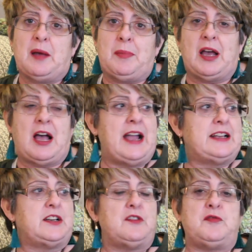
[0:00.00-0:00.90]
But I
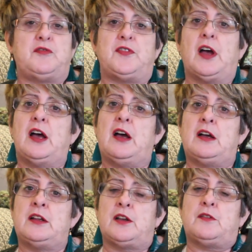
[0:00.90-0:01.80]
had enough uh,
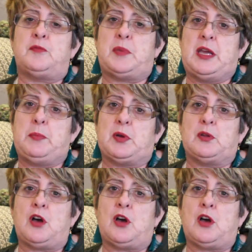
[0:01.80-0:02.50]
enough people